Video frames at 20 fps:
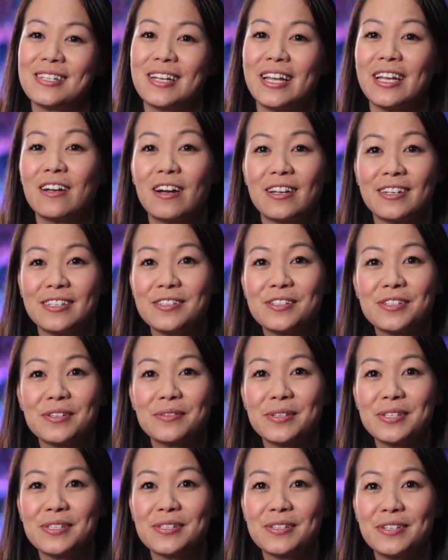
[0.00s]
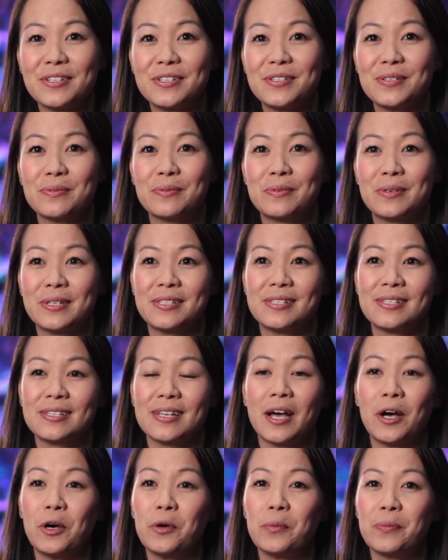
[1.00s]
I got into research was to
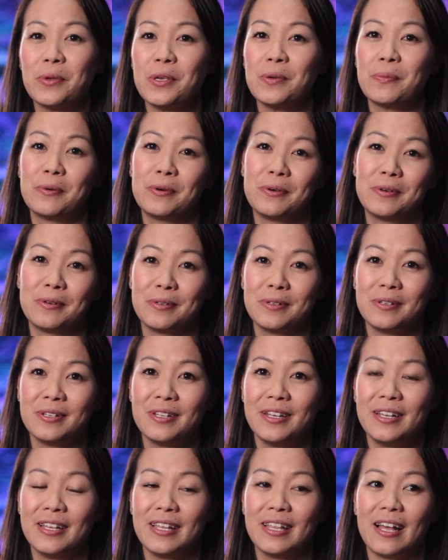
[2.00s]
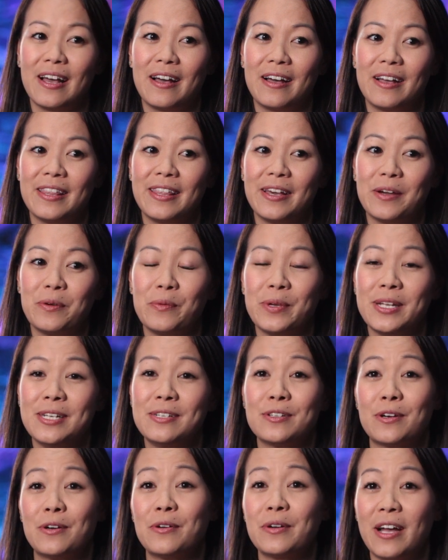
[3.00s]
help people that we
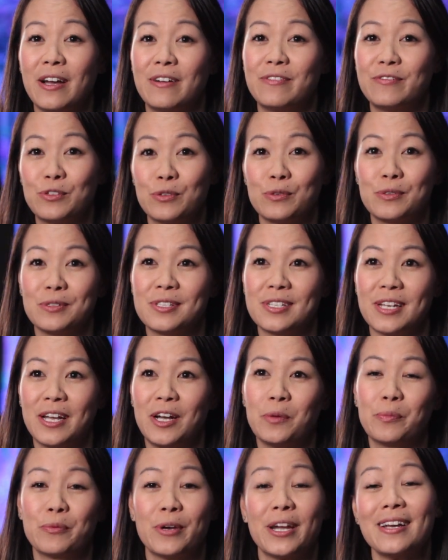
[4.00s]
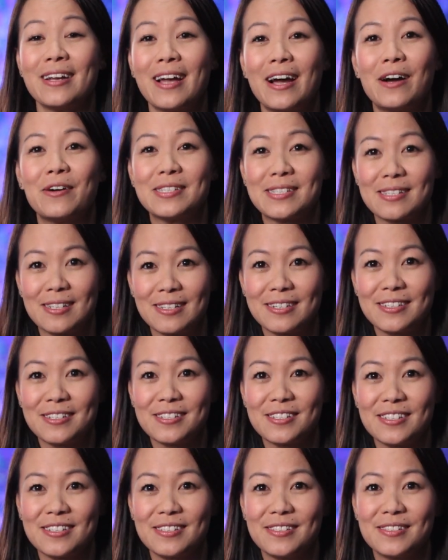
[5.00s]
don't have tools to help right now as
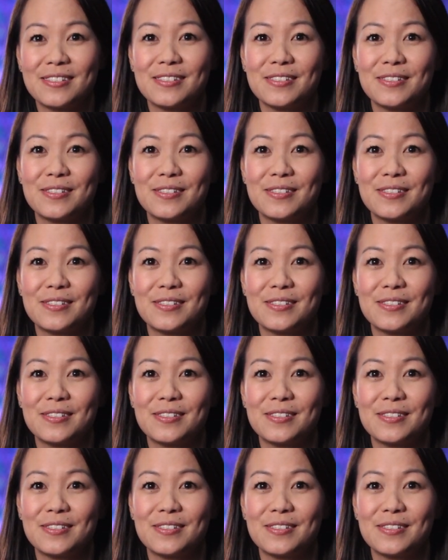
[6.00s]
clinicians.